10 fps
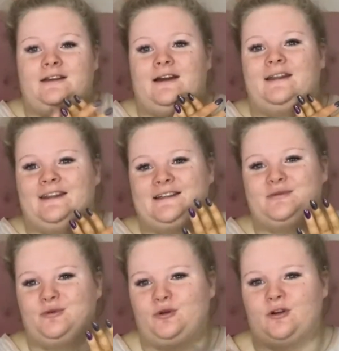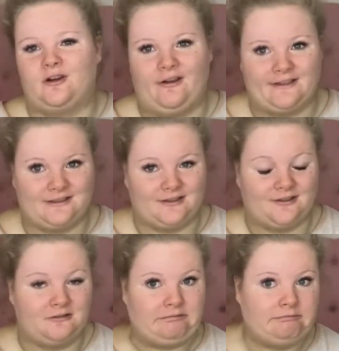This will look
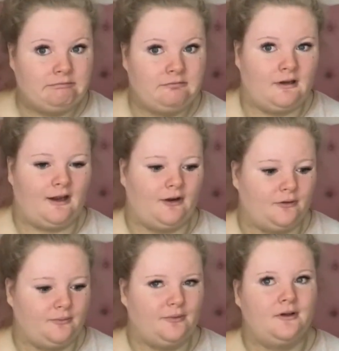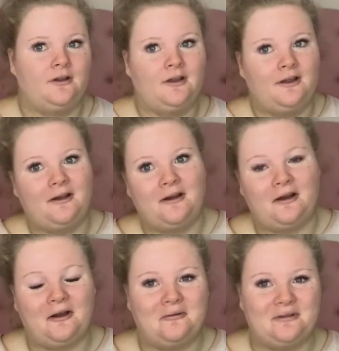lighter, I hope.
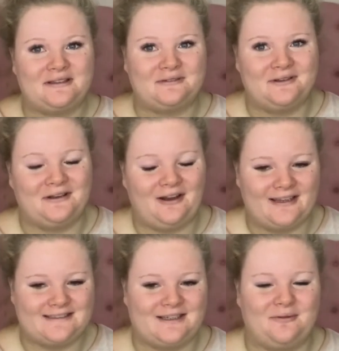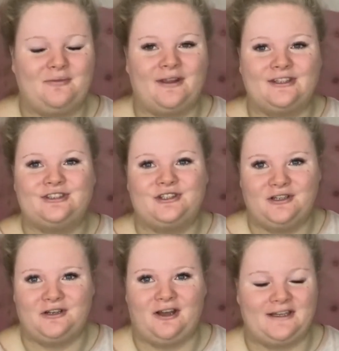I hope this will look lighter, but it should
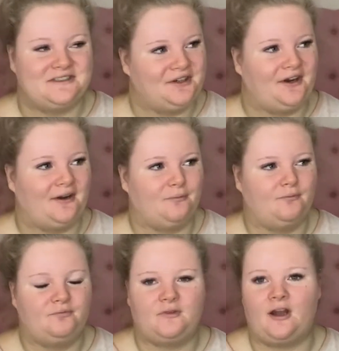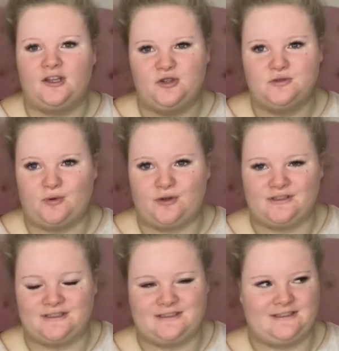look lighter. I use
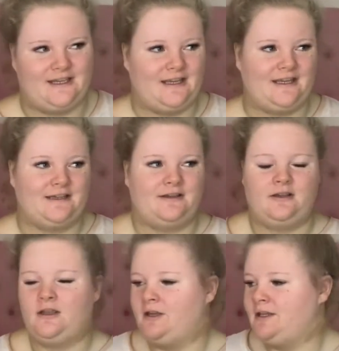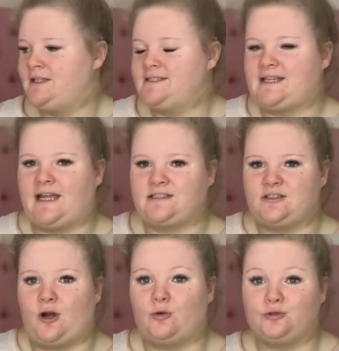Bondi
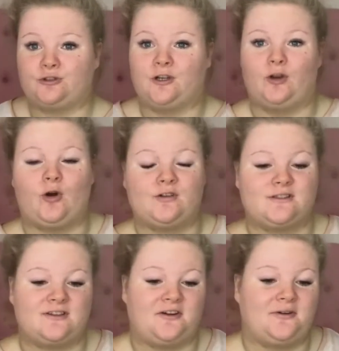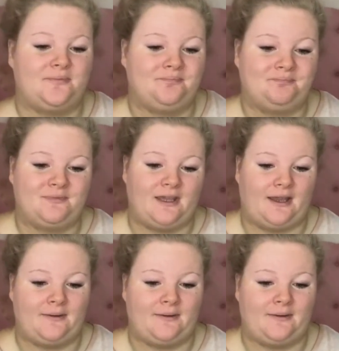Sands Ultra a lot, so yeah.